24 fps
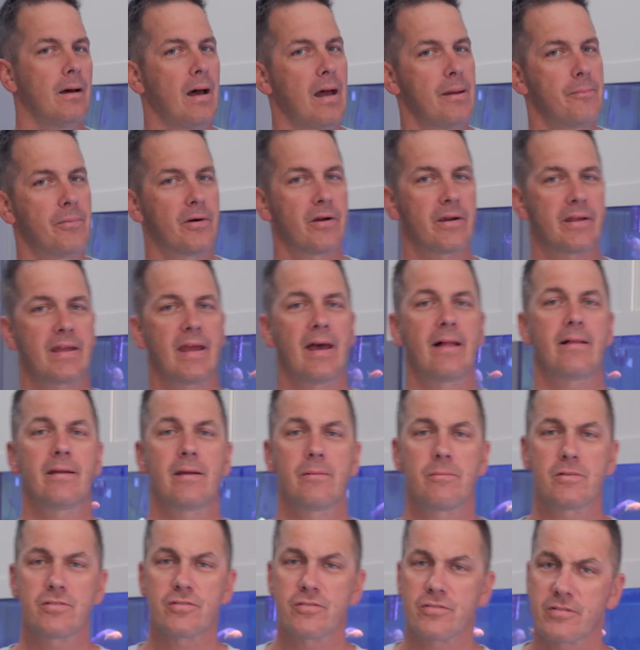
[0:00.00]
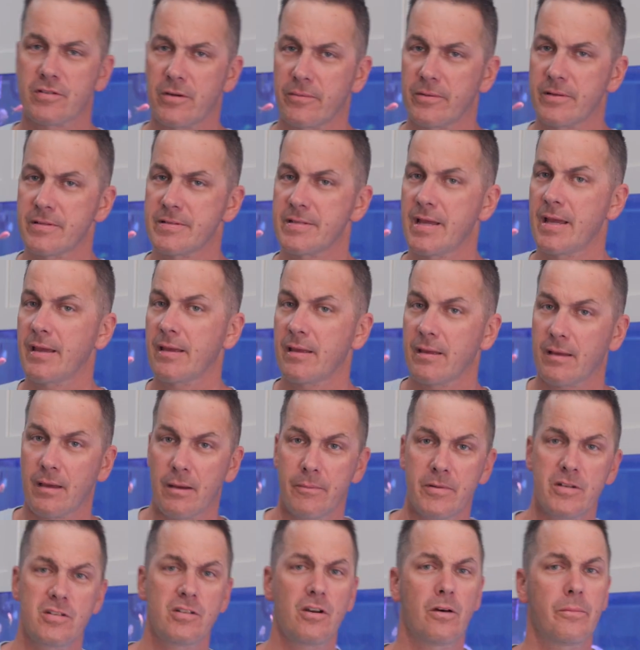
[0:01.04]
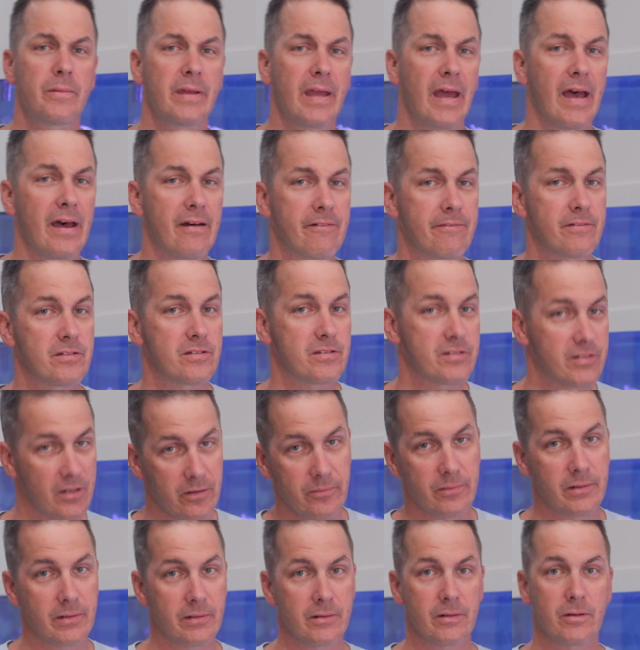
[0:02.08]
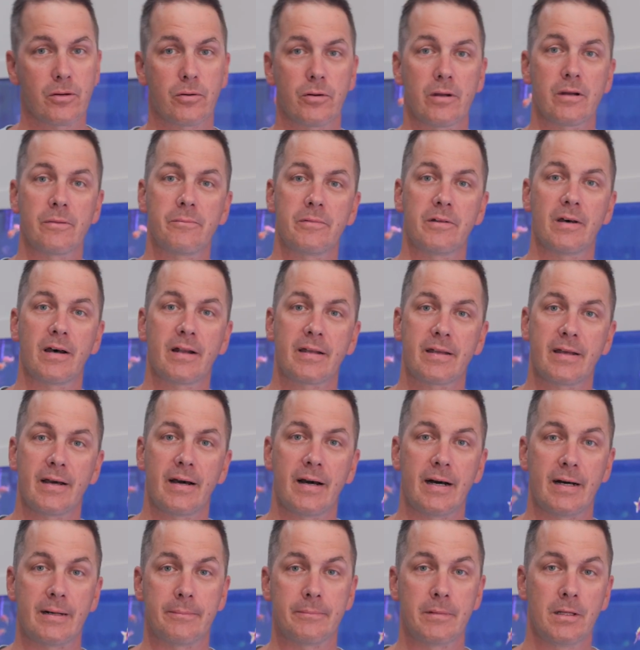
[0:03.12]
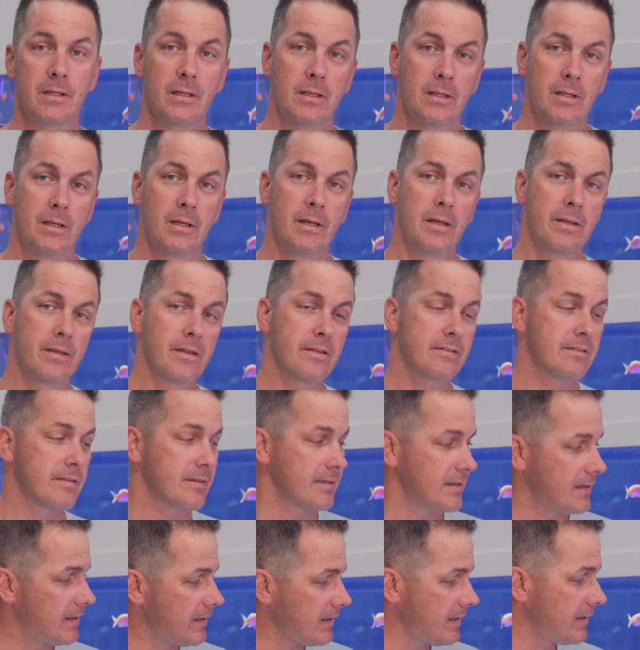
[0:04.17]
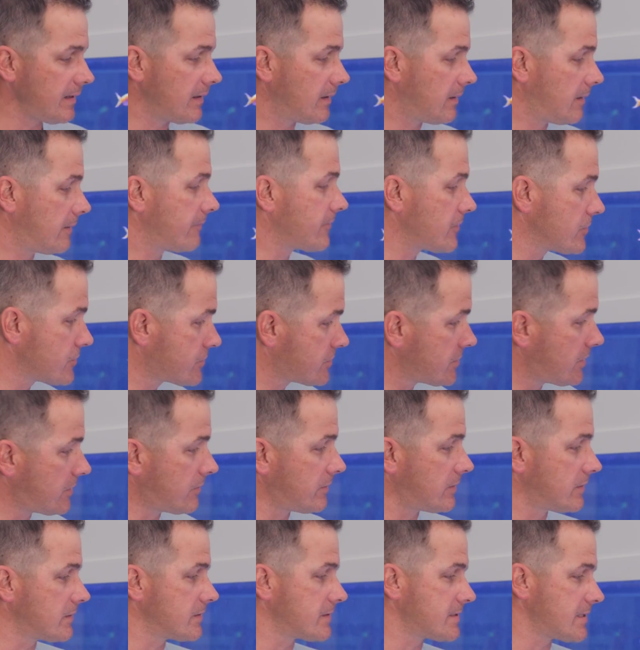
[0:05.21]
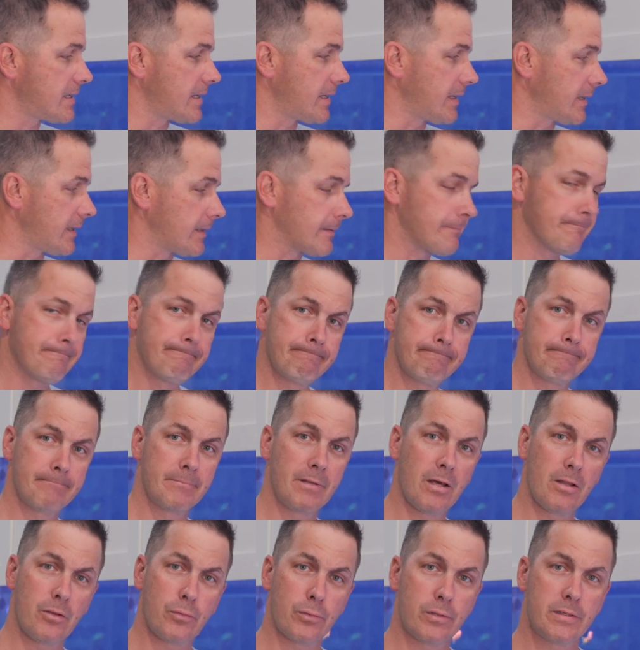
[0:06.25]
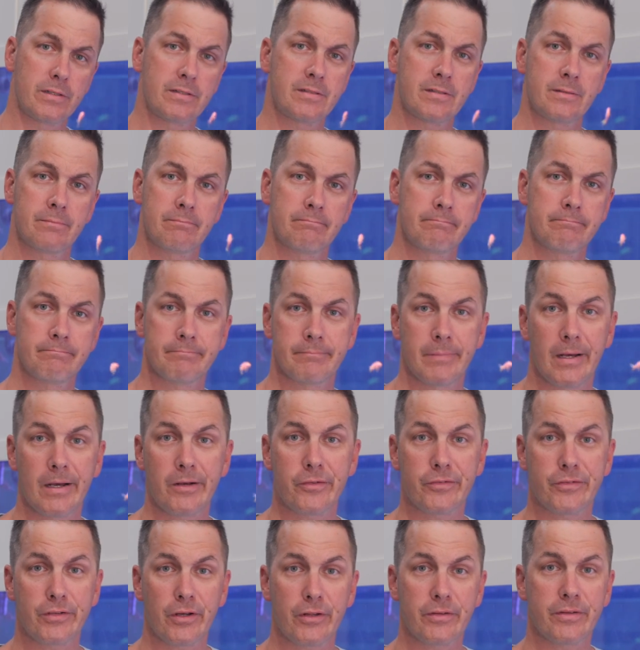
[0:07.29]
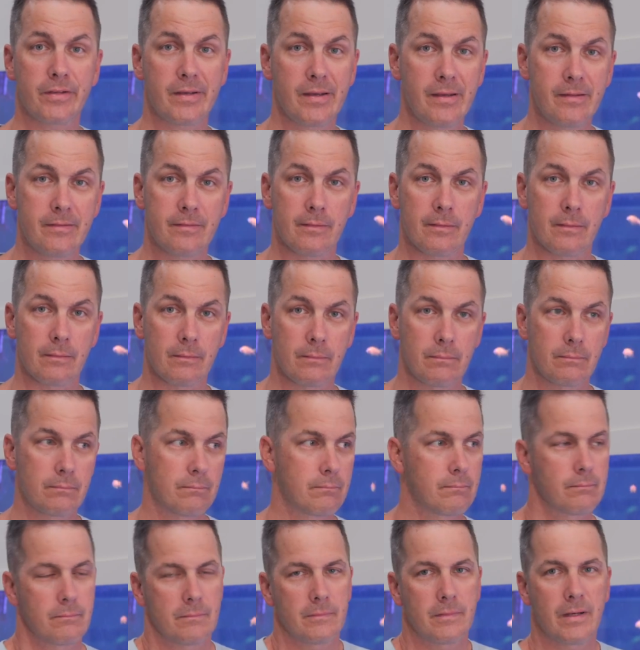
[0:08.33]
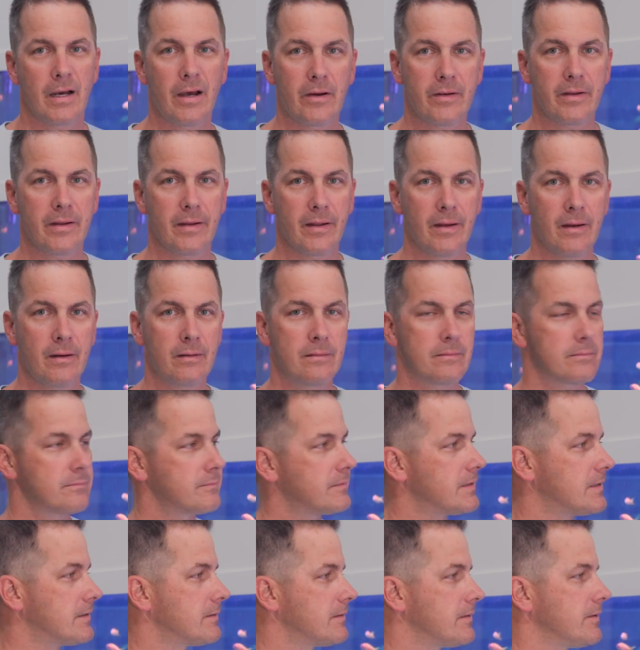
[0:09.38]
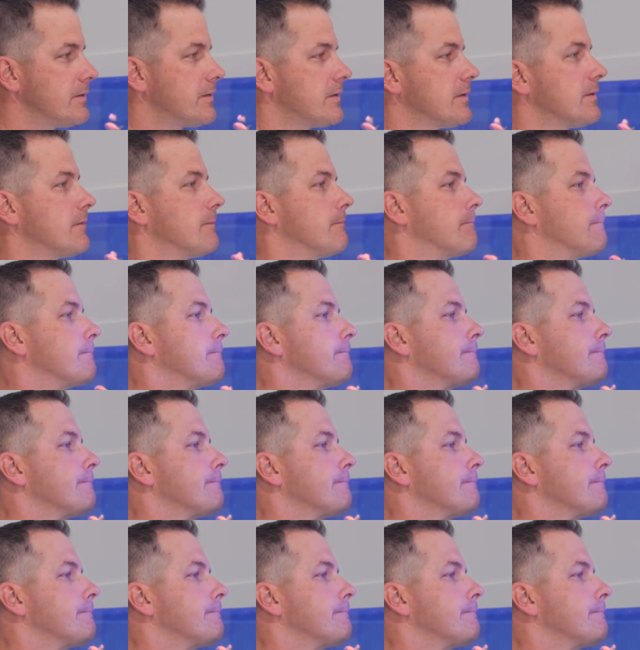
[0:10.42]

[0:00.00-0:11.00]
I'm Mark Callie and Mr. Saltwater Tank, coming to you on behalf of SaltwaterAquarium.com. The salinity of your saltwater tank. In other words, how salty is it? How do you know? Well, you can...